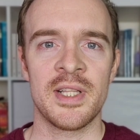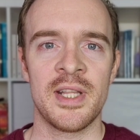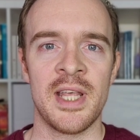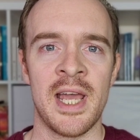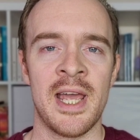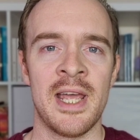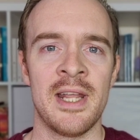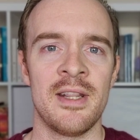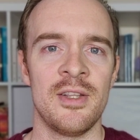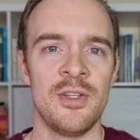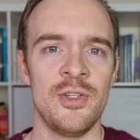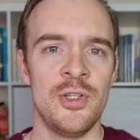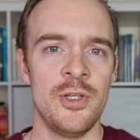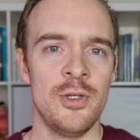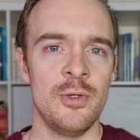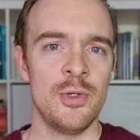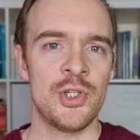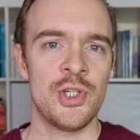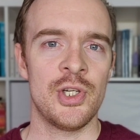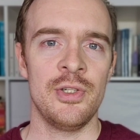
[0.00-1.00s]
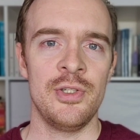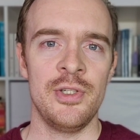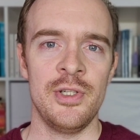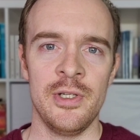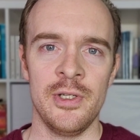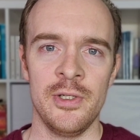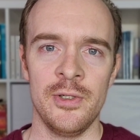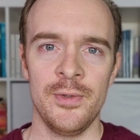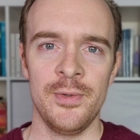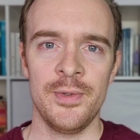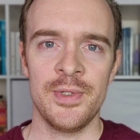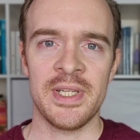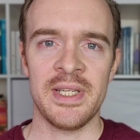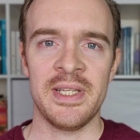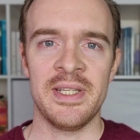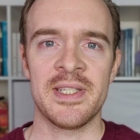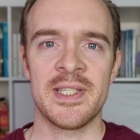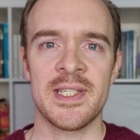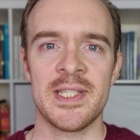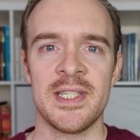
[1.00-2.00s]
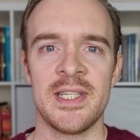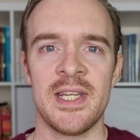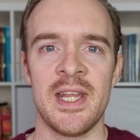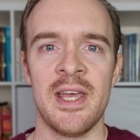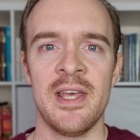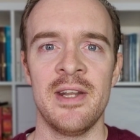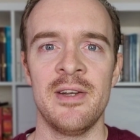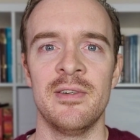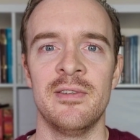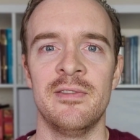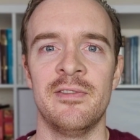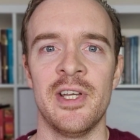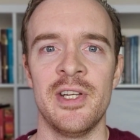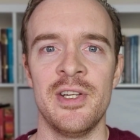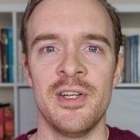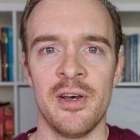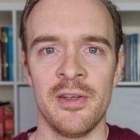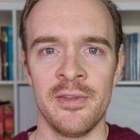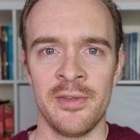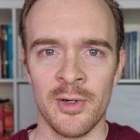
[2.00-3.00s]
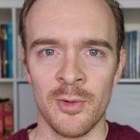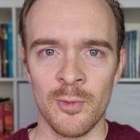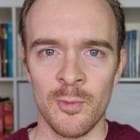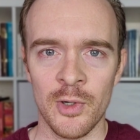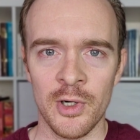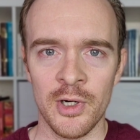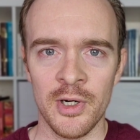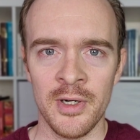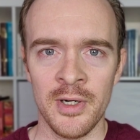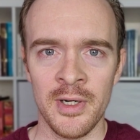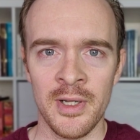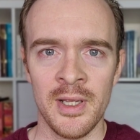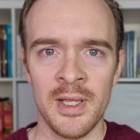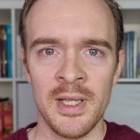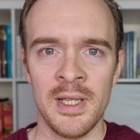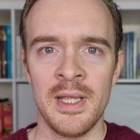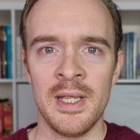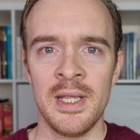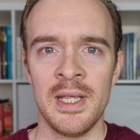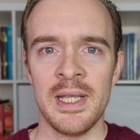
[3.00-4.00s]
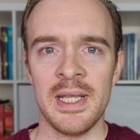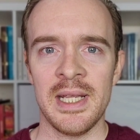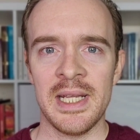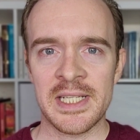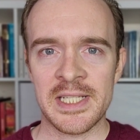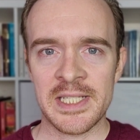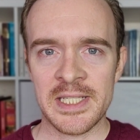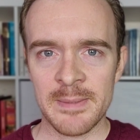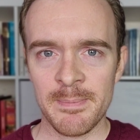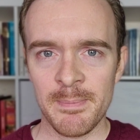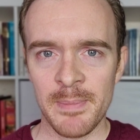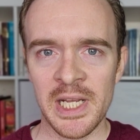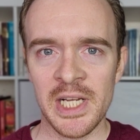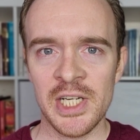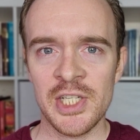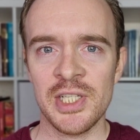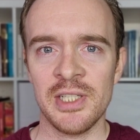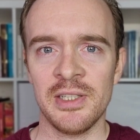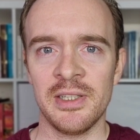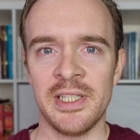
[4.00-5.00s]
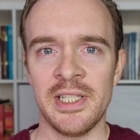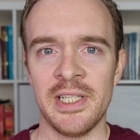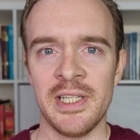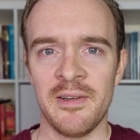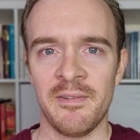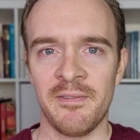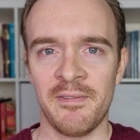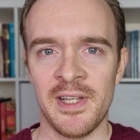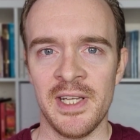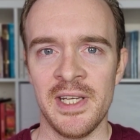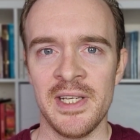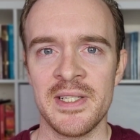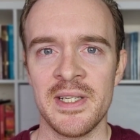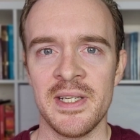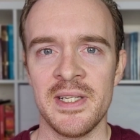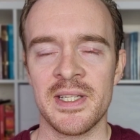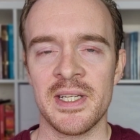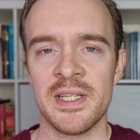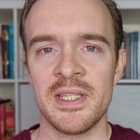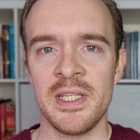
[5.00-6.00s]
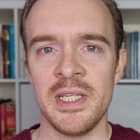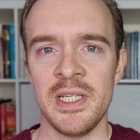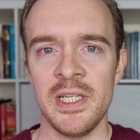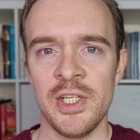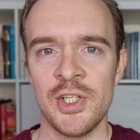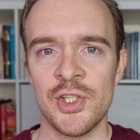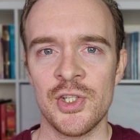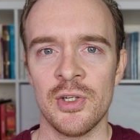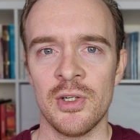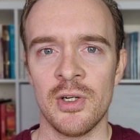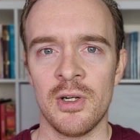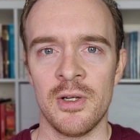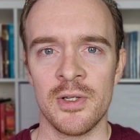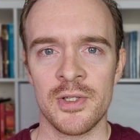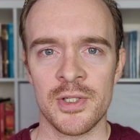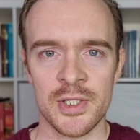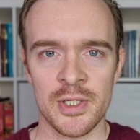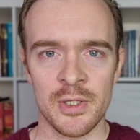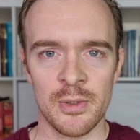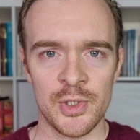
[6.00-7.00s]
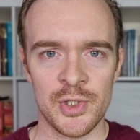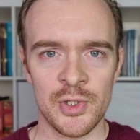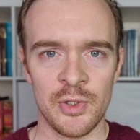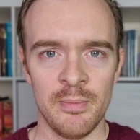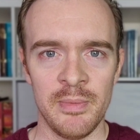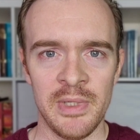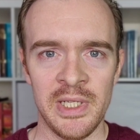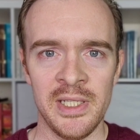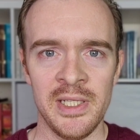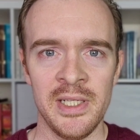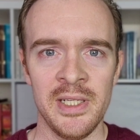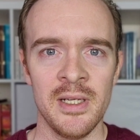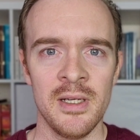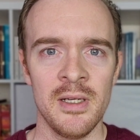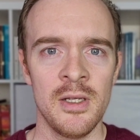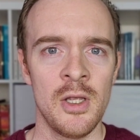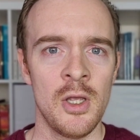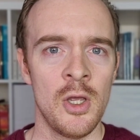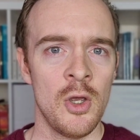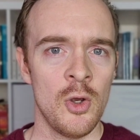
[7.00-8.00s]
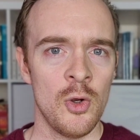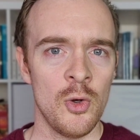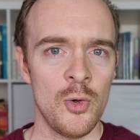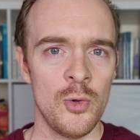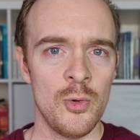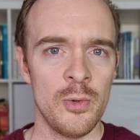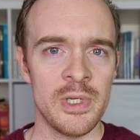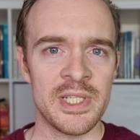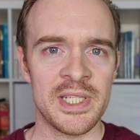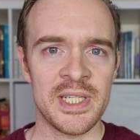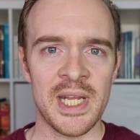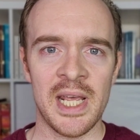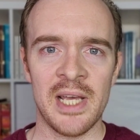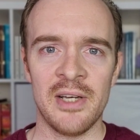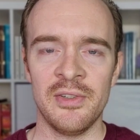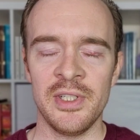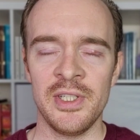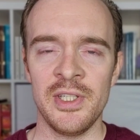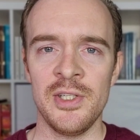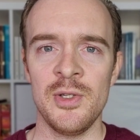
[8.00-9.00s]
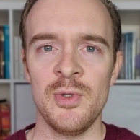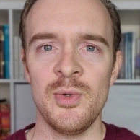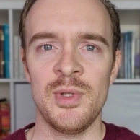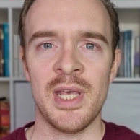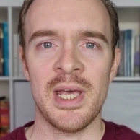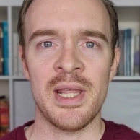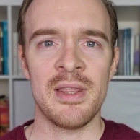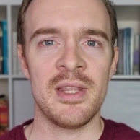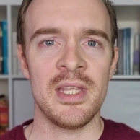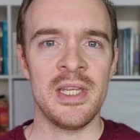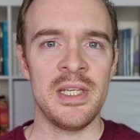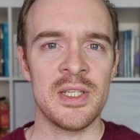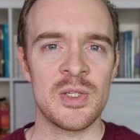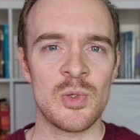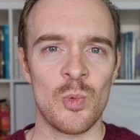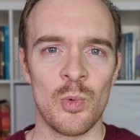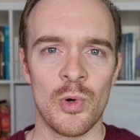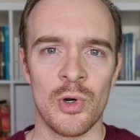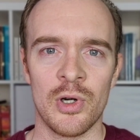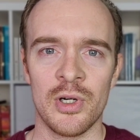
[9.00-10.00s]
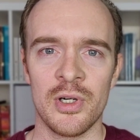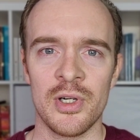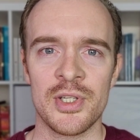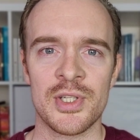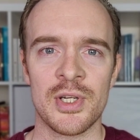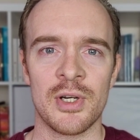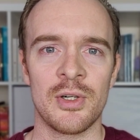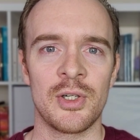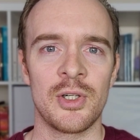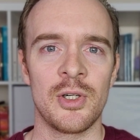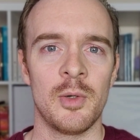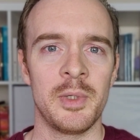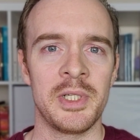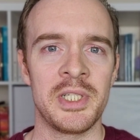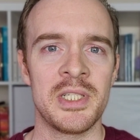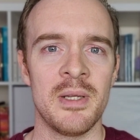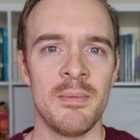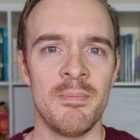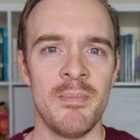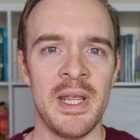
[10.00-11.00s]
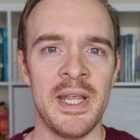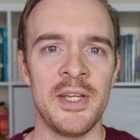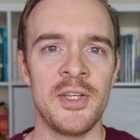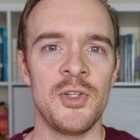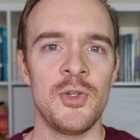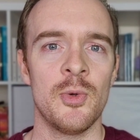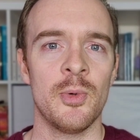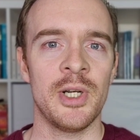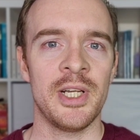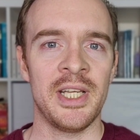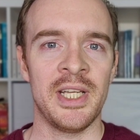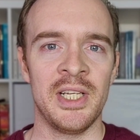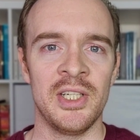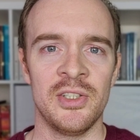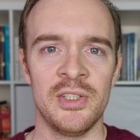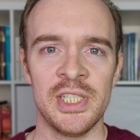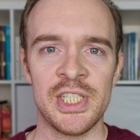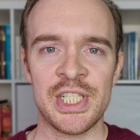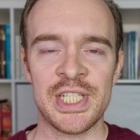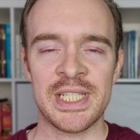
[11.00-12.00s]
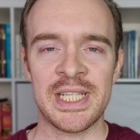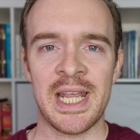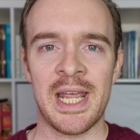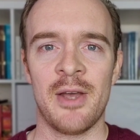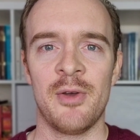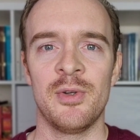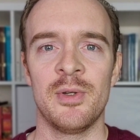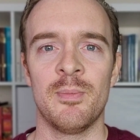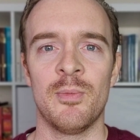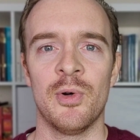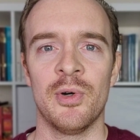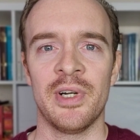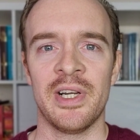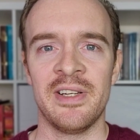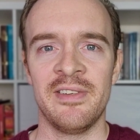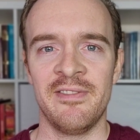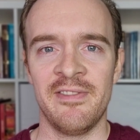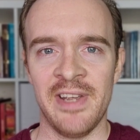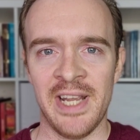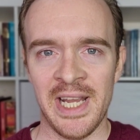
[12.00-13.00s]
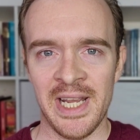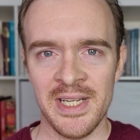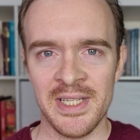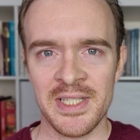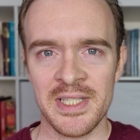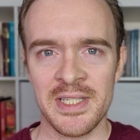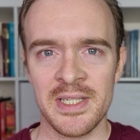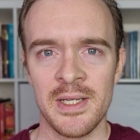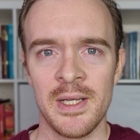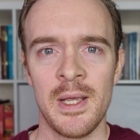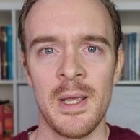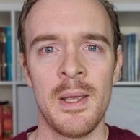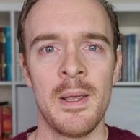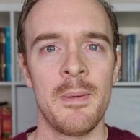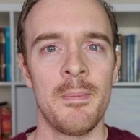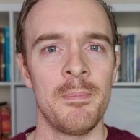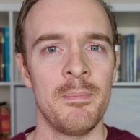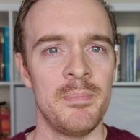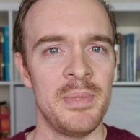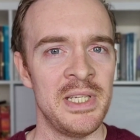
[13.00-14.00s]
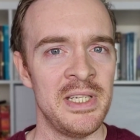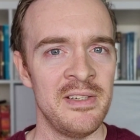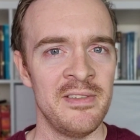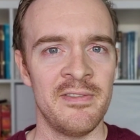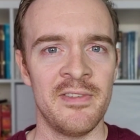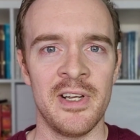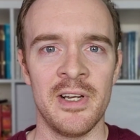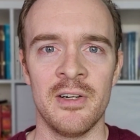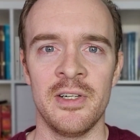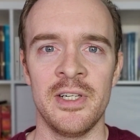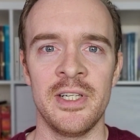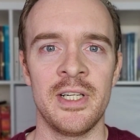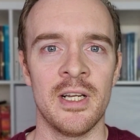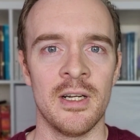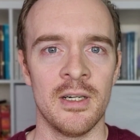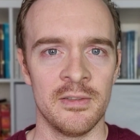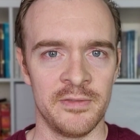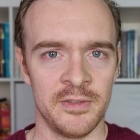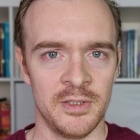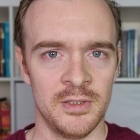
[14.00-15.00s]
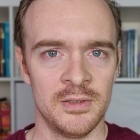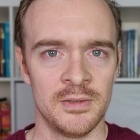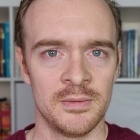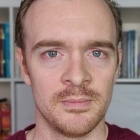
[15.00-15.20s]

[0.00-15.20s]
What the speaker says: that you should use instead of another word, especially if this is a teacher on social media who is telling you that these words are going to make your English sound more advanced, be very careful.